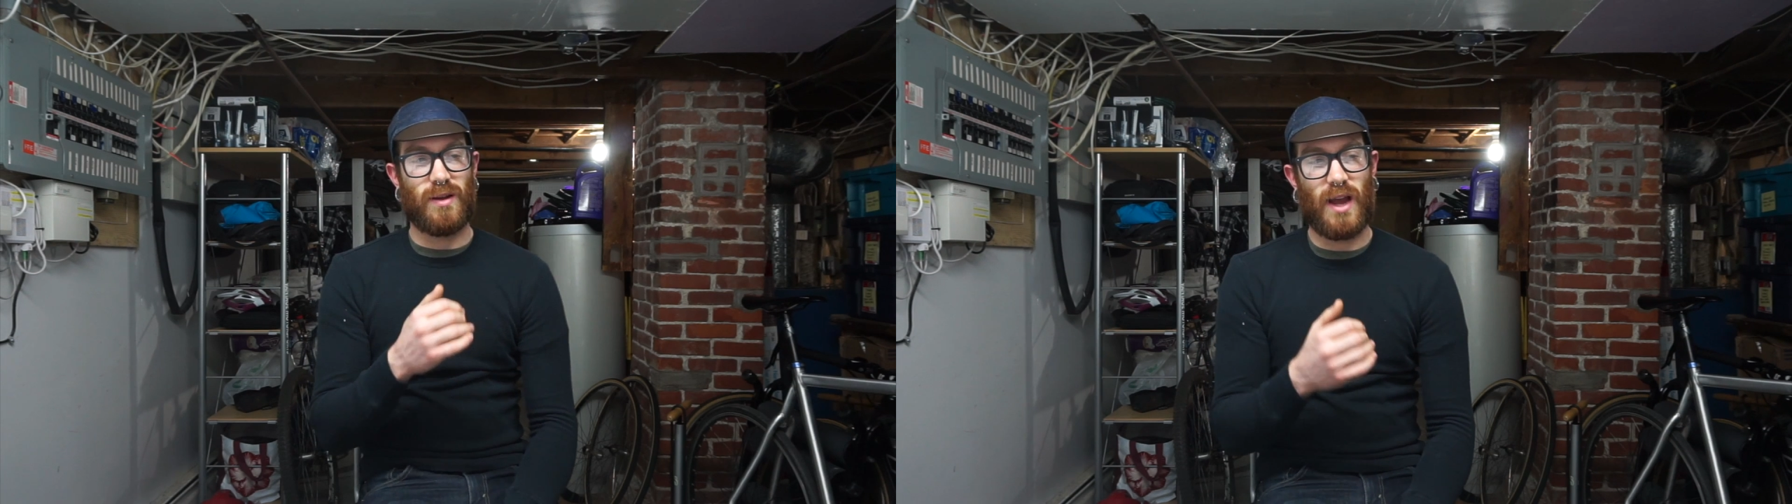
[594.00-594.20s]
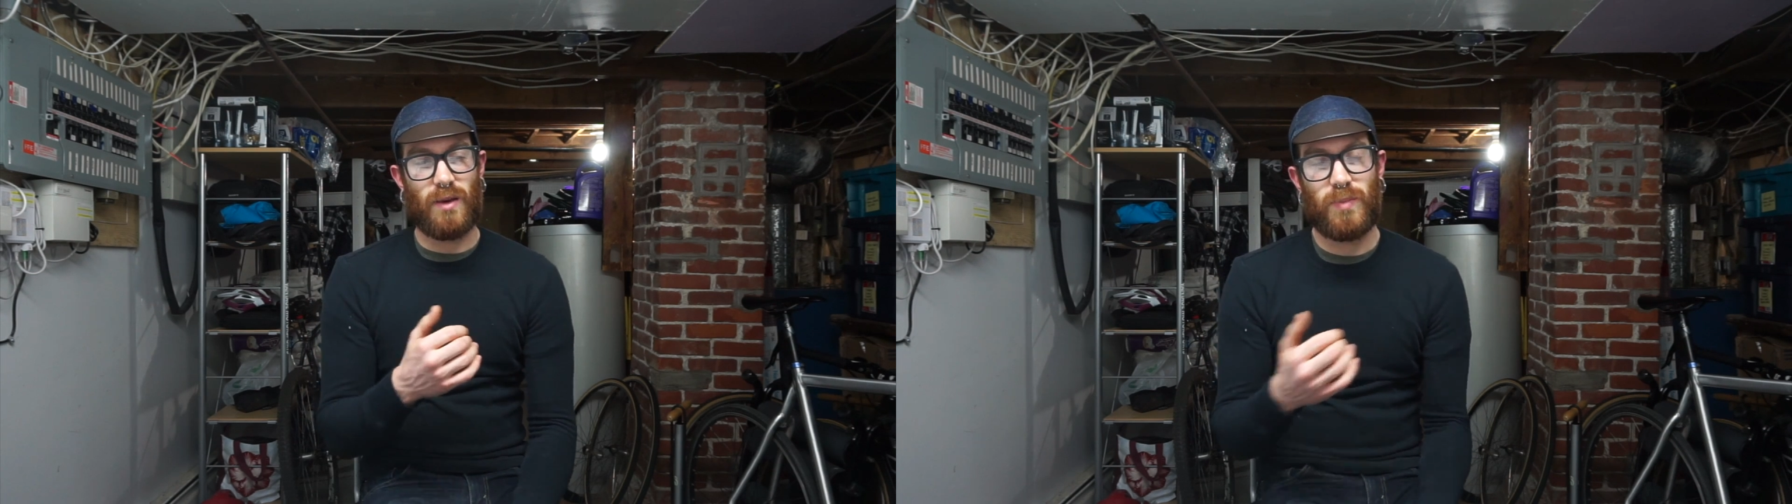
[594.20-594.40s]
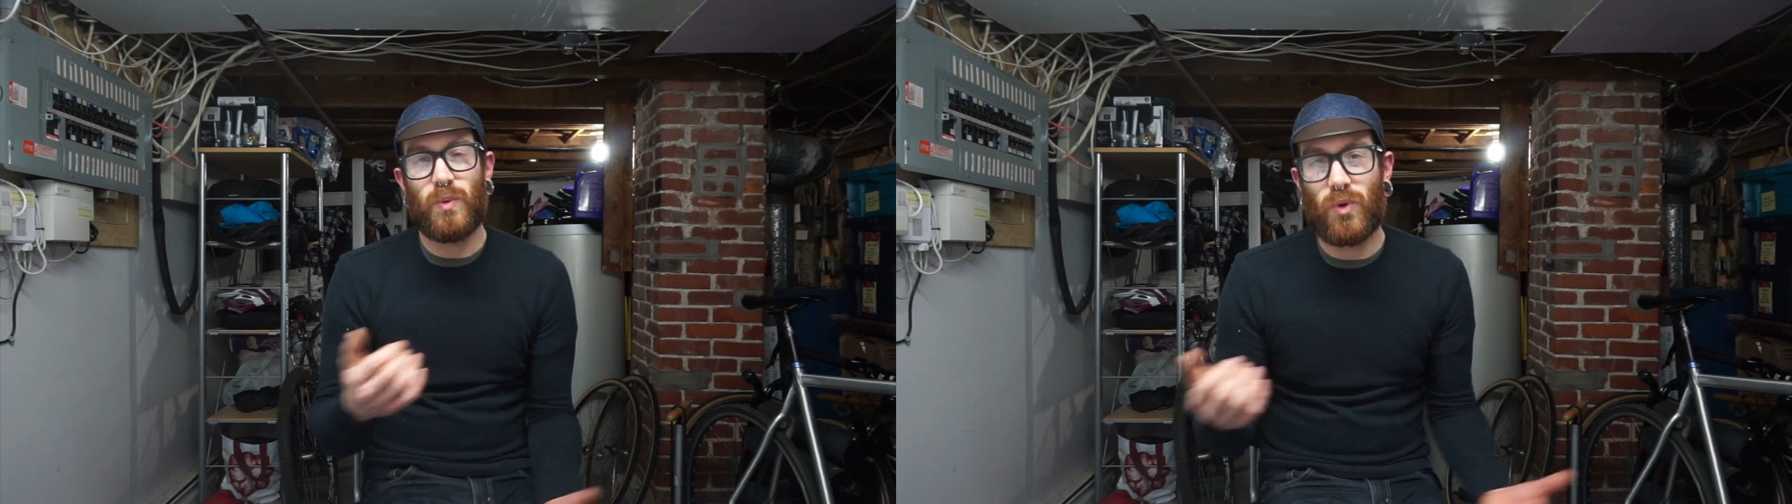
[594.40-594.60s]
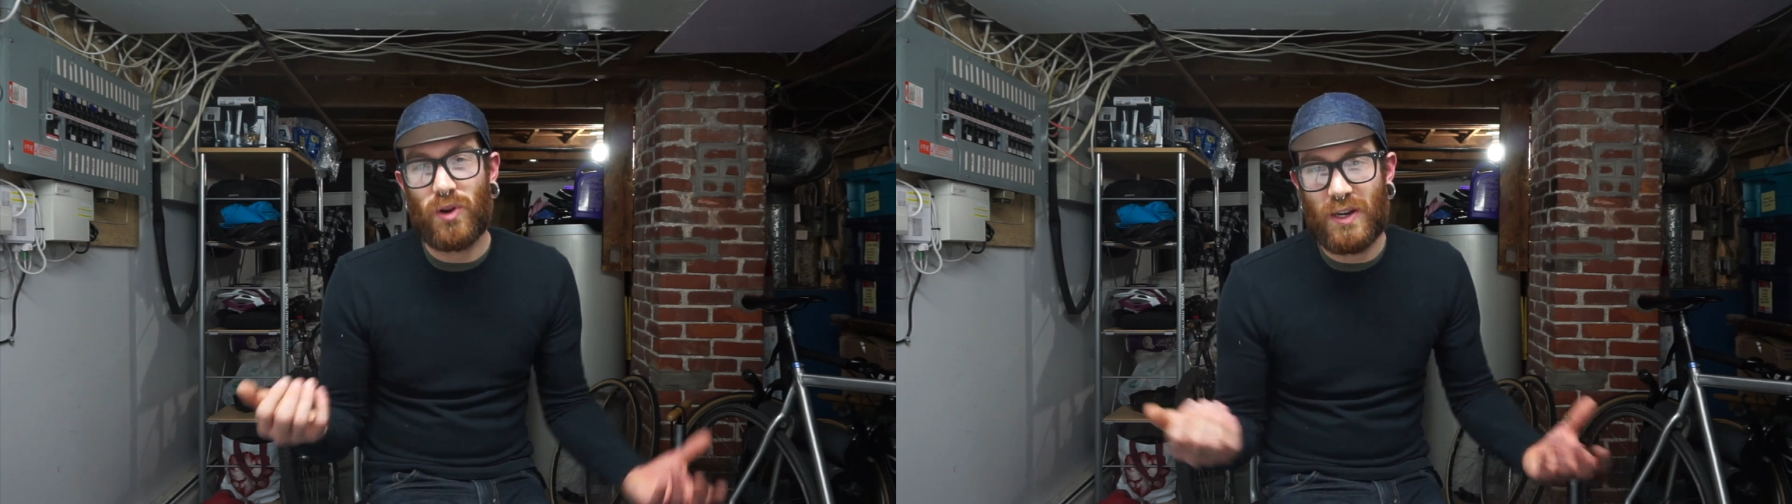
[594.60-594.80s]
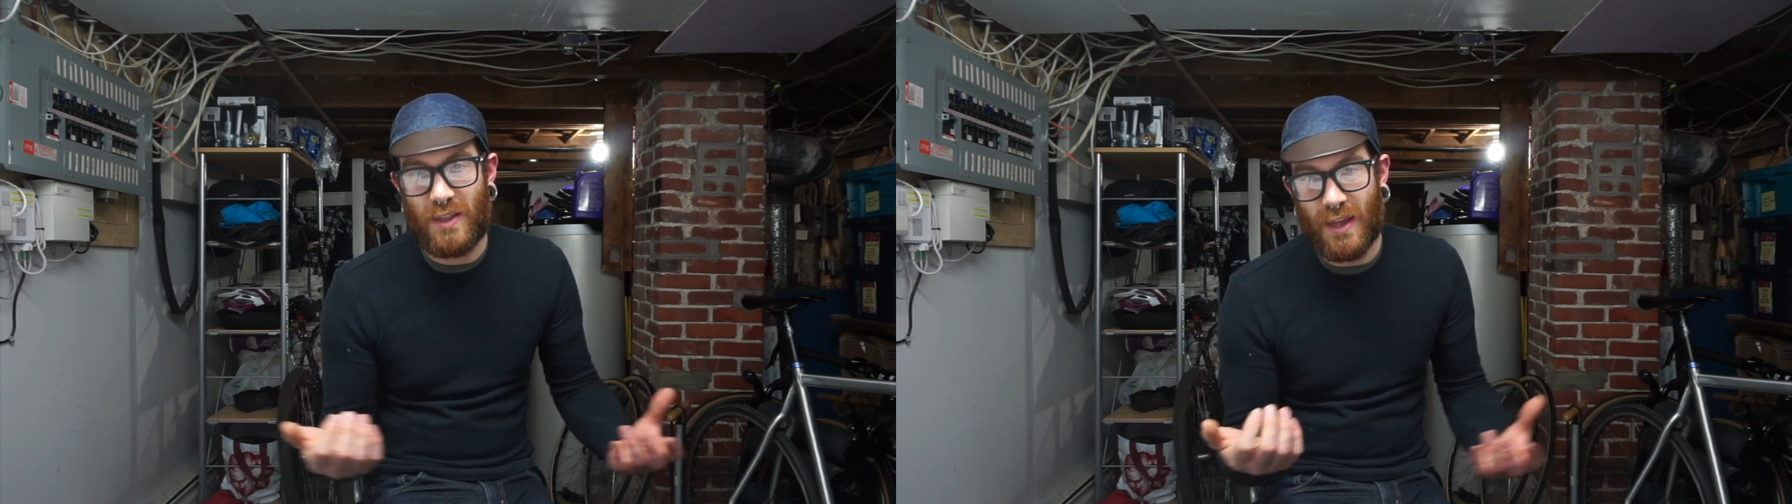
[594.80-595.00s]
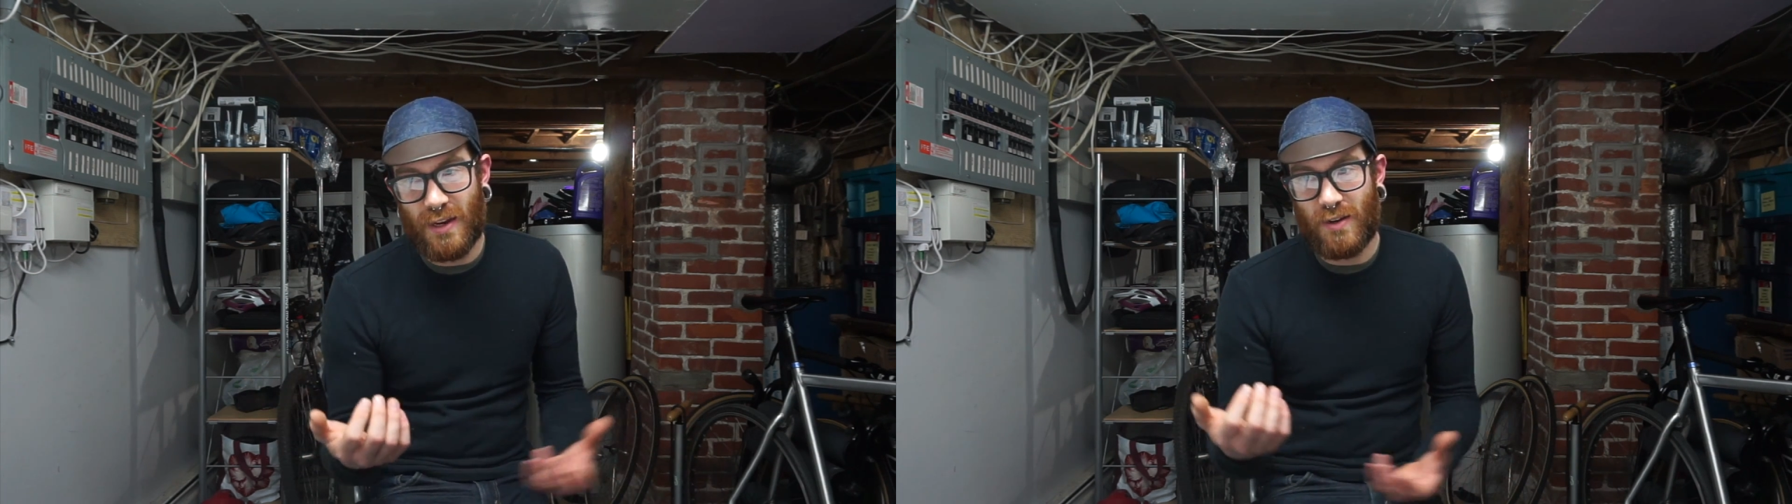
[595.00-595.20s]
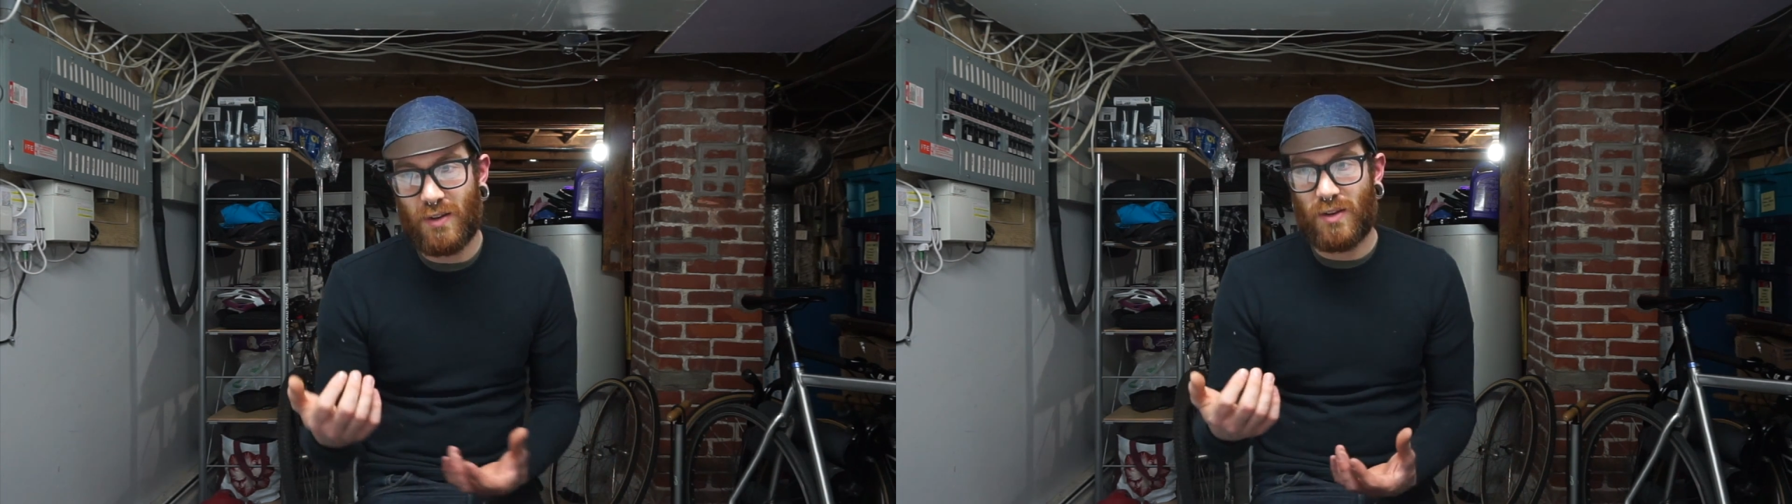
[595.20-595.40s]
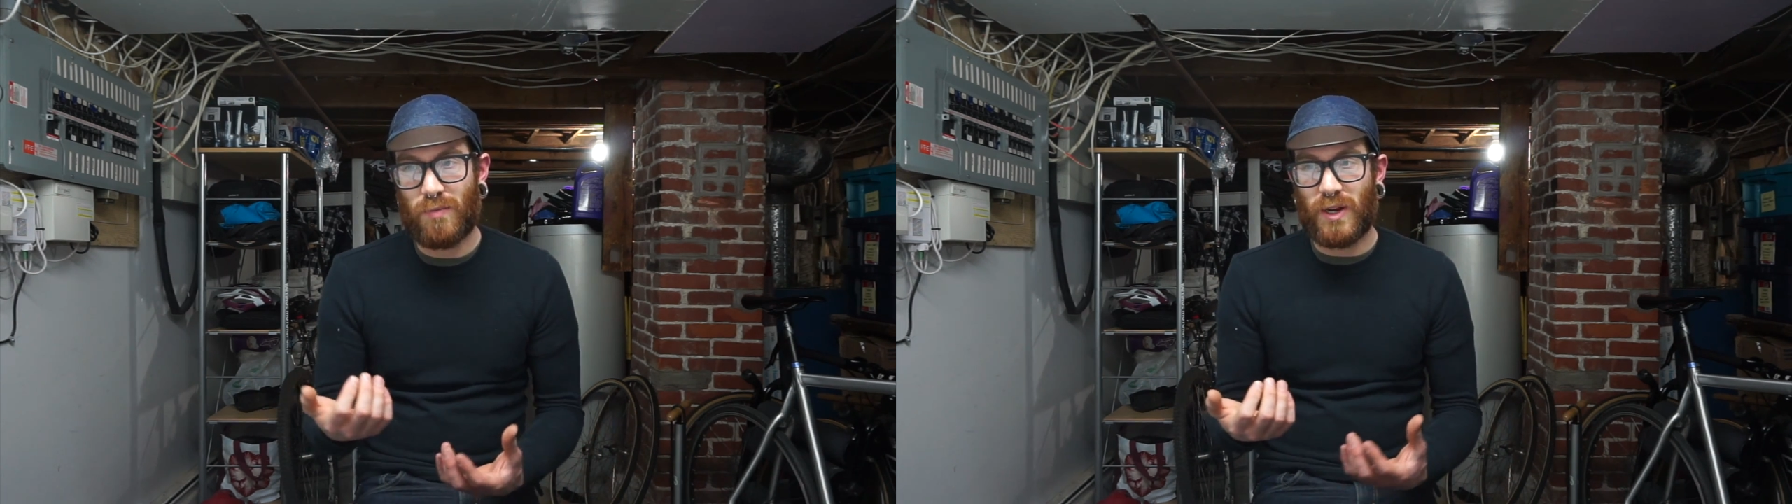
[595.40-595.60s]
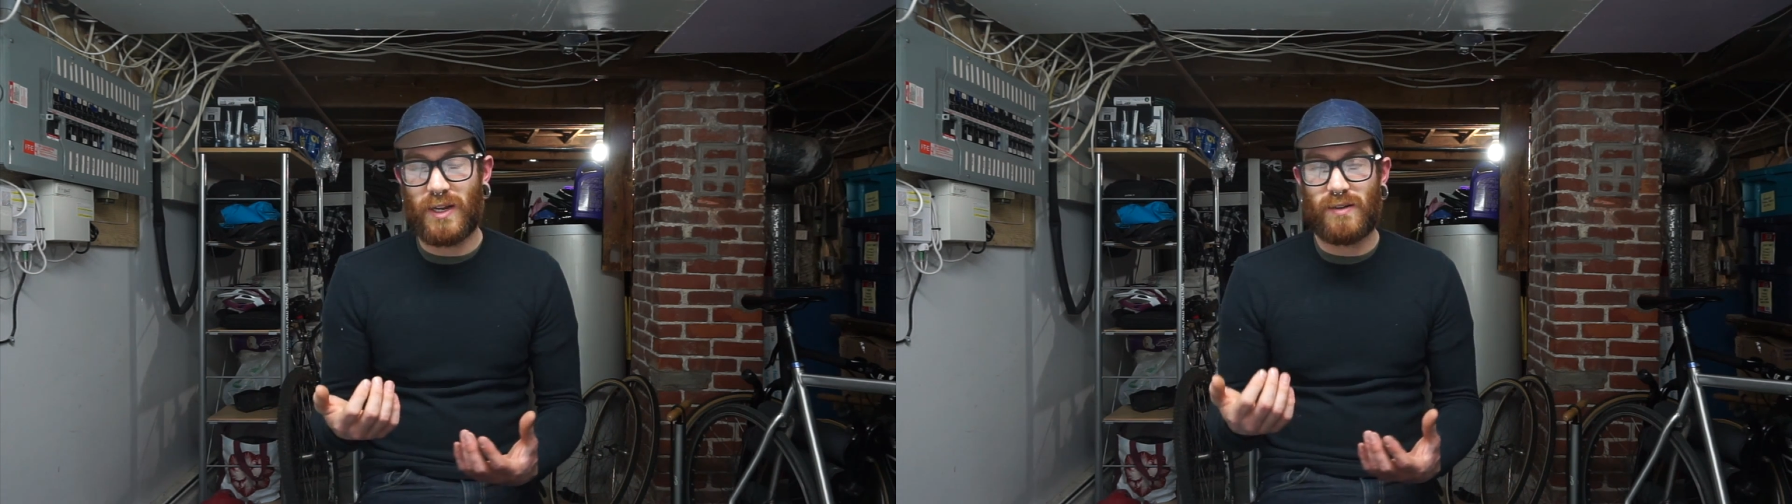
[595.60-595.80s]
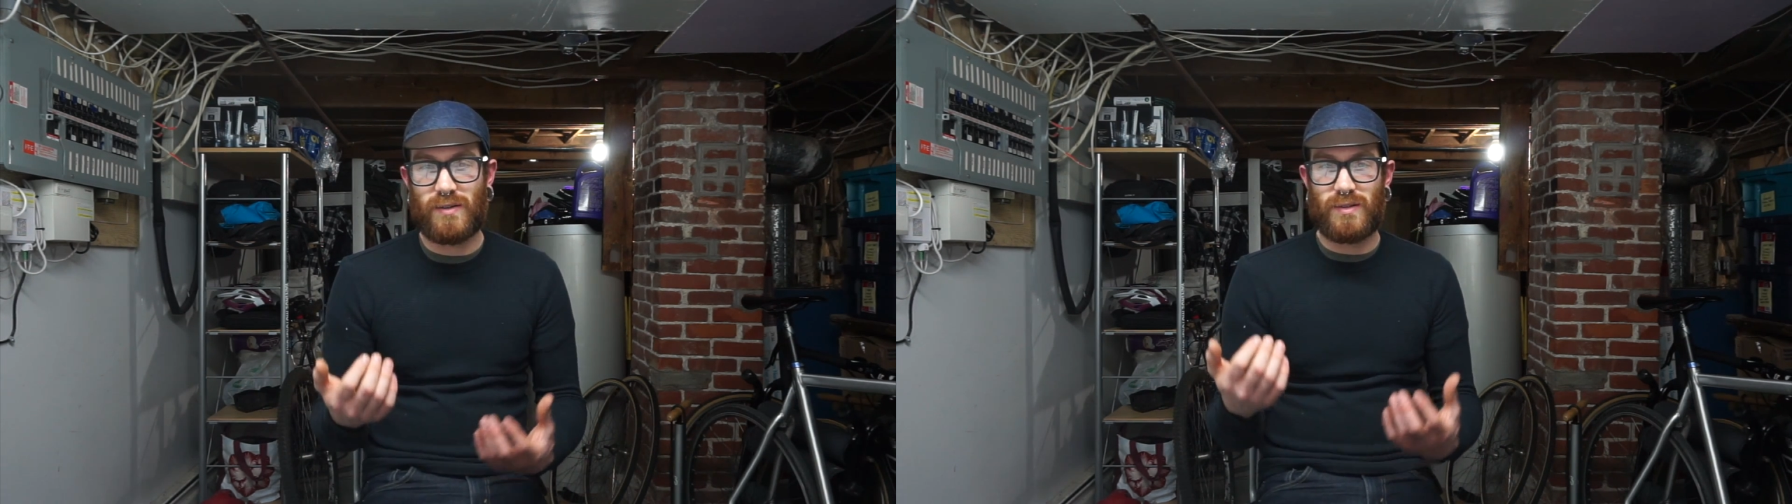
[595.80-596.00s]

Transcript: I'd be worried that you might